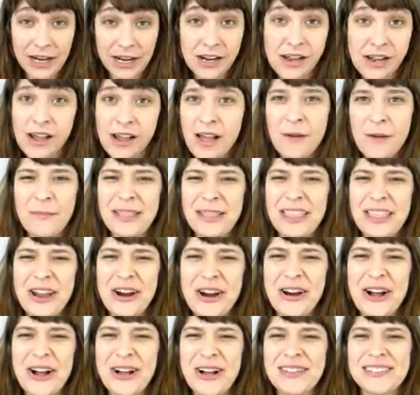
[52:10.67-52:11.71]
but
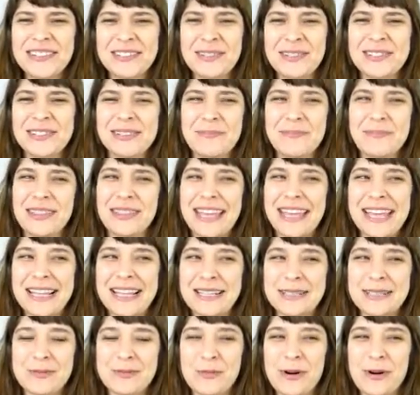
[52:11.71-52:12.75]
there are also some
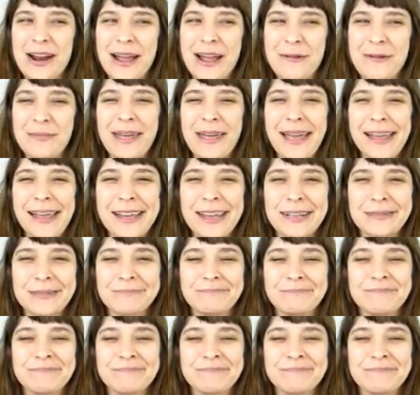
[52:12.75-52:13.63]
things where I'm like,